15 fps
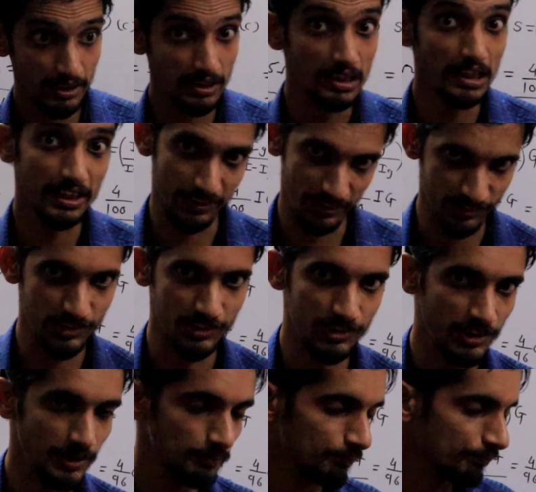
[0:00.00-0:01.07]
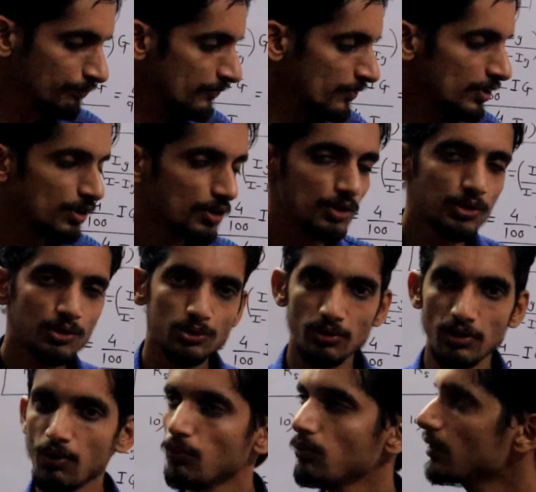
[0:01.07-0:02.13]
electricity. So
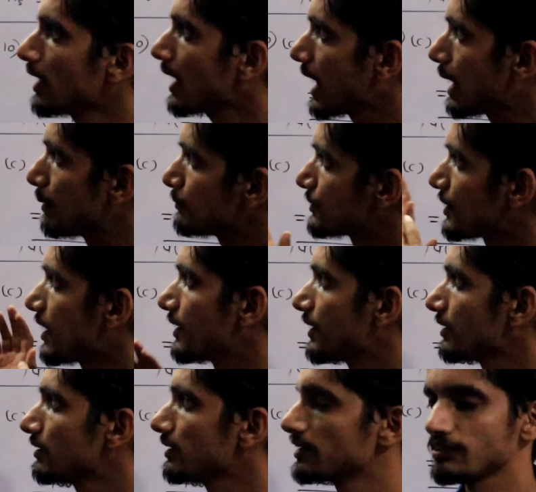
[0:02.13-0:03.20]
now I am starting the